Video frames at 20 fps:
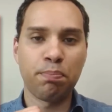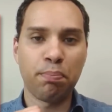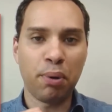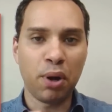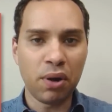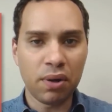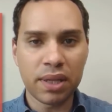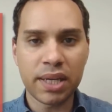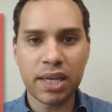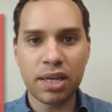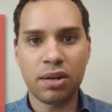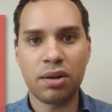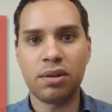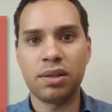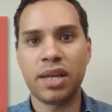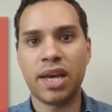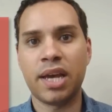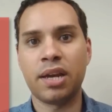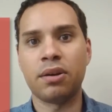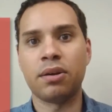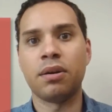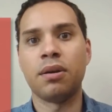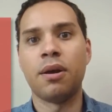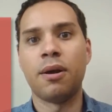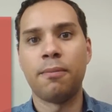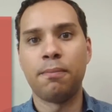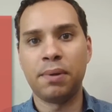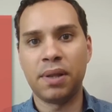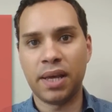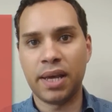pulling an all nighter
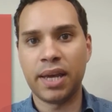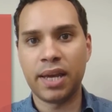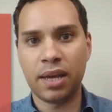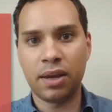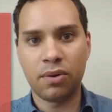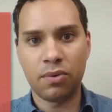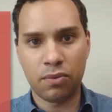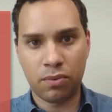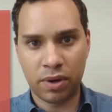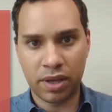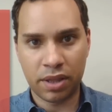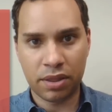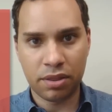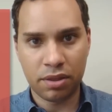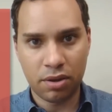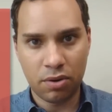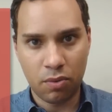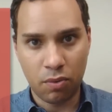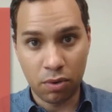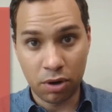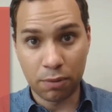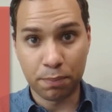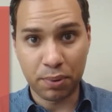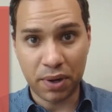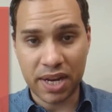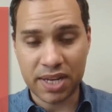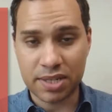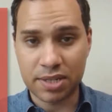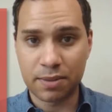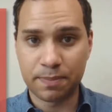playing with
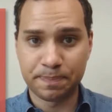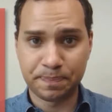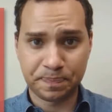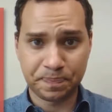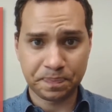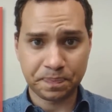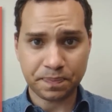WordPress.